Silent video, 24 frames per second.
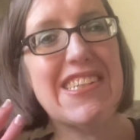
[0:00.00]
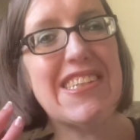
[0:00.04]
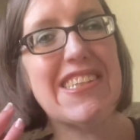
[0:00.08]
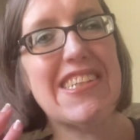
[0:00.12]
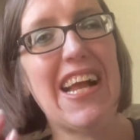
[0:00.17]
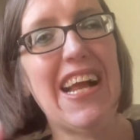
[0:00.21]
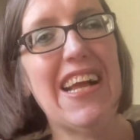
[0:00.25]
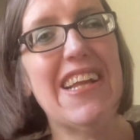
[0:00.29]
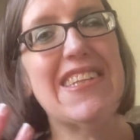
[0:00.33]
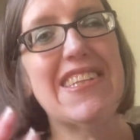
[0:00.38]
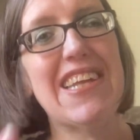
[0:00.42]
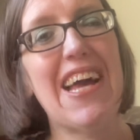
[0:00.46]

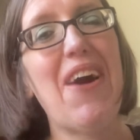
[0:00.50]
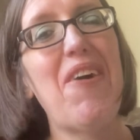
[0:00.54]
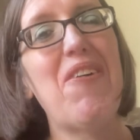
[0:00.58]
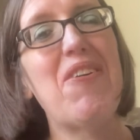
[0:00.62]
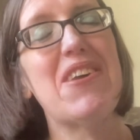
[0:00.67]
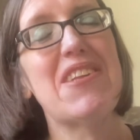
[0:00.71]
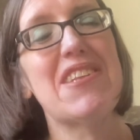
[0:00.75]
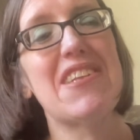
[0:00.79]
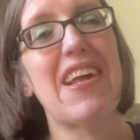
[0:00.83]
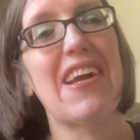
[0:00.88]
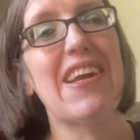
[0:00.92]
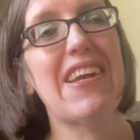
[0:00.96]
stands out
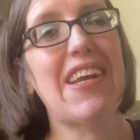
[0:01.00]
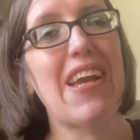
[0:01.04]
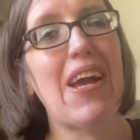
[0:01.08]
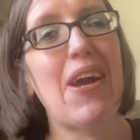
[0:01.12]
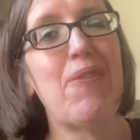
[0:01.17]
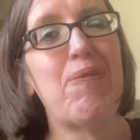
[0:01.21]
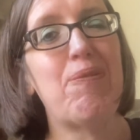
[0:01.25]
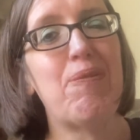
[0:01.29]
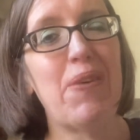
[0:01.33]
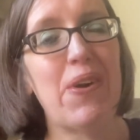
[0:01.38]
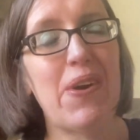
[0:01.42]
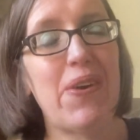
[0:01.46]
as like
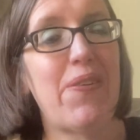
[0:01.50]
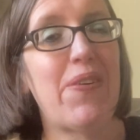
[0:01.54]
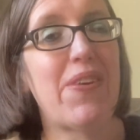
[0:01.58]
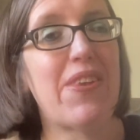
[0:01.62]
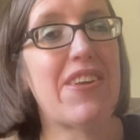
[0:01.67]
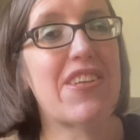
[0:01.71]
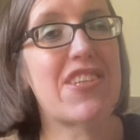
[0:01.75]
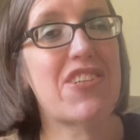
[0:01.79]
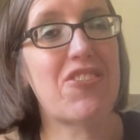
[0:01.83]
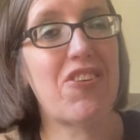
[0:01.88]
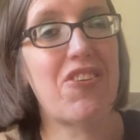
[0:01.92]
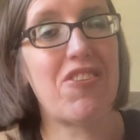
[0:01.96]
a book with
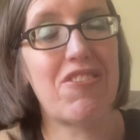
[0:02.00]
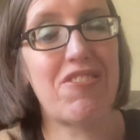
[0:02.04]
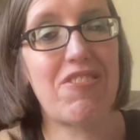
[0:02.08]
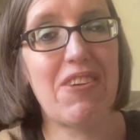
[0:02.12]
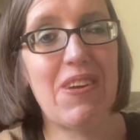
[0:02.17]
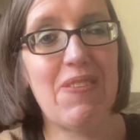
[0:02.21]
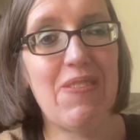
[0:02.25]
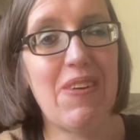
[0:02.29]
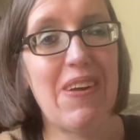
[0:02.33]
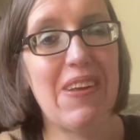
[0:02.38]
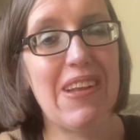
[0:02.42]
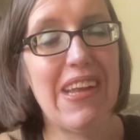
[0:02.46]
a strong
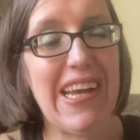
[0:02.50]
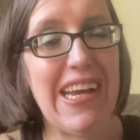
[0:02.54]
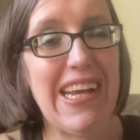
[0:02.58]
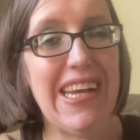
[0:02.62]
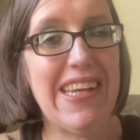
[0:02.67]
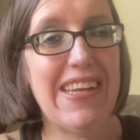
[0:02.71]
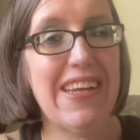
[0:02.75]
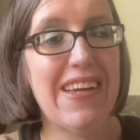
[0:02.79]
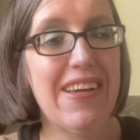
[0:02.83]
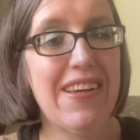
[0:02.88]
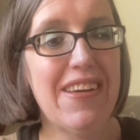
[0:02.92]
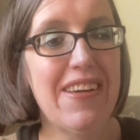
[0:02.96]
female
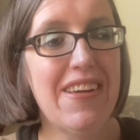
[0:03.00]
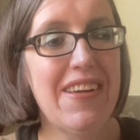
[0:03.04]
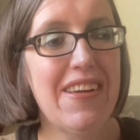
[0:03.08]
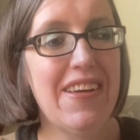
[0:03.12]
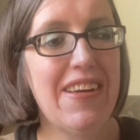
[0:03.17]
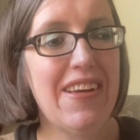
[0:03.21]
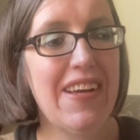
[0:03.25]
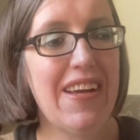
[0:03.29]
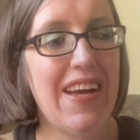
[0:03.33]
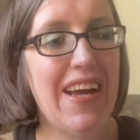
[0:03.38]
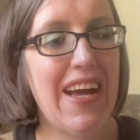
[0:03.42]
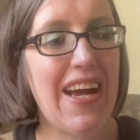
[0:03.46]
lead,
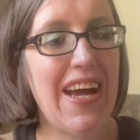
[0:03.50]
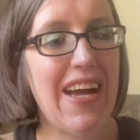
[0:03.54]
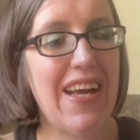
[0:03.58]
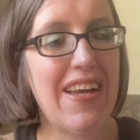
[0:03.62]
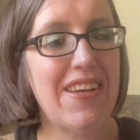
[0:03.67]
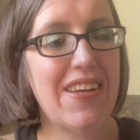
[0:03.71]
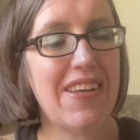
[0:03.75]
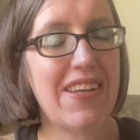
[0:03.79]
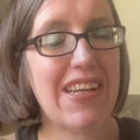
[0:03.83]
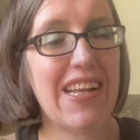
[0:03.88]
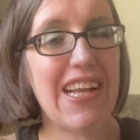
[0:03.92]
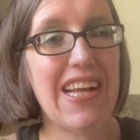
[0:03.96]

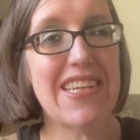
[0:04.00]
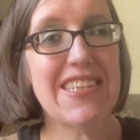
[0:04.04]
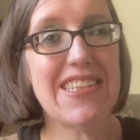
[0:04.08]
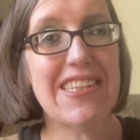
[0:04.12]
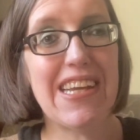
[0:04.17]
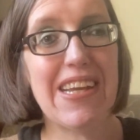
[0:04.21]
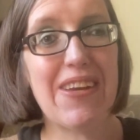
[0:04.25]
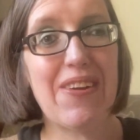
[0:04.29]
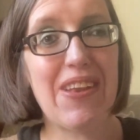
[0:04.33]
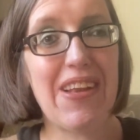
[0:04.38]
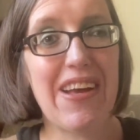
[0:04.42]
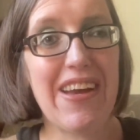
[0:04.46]
and a
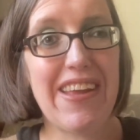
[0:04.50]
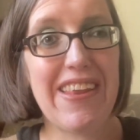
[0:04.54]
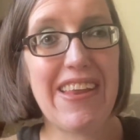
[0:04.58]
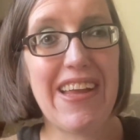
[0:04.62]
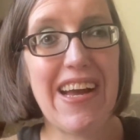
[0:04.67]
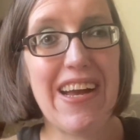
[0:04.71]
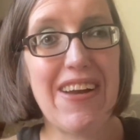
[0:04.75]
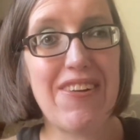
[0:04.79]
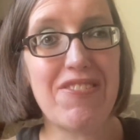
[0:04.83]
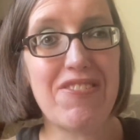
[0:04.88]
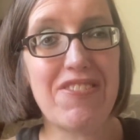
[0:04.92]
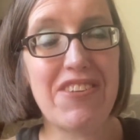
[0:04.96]
classic like
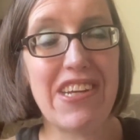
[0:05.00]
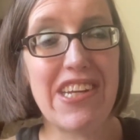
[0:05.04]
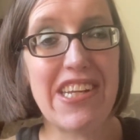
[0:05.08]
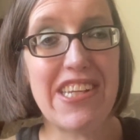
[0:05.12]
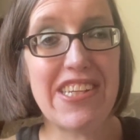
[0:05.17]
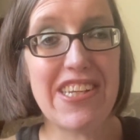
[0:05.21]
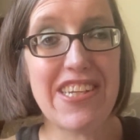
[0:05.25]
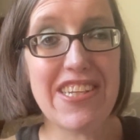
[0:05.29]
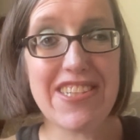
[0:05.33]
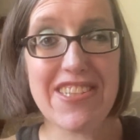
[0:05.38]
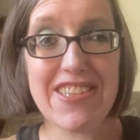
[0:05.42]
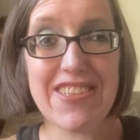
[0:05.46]
that really
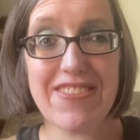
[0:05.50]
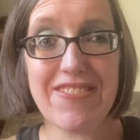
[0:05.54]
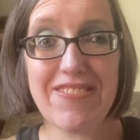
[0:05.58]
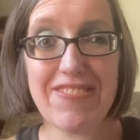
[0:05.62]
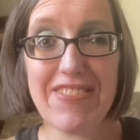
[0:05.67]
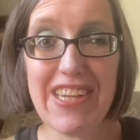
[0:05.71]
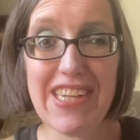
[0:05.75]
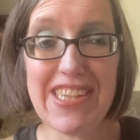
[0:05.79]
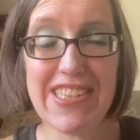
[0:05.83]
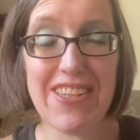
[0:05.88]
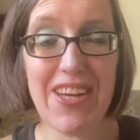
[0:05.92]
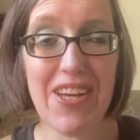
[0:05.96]
does
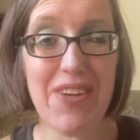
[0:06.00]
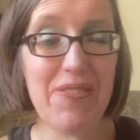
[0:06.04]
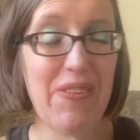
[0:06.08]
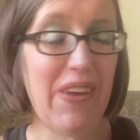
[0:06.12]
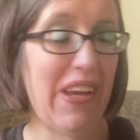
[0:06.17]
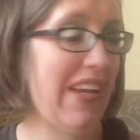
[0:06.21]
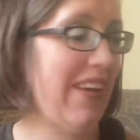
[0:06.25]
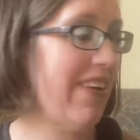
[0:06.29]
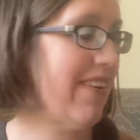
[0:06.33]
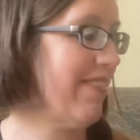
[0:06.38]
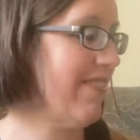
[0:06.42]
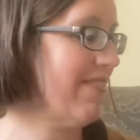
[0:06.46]
excite me.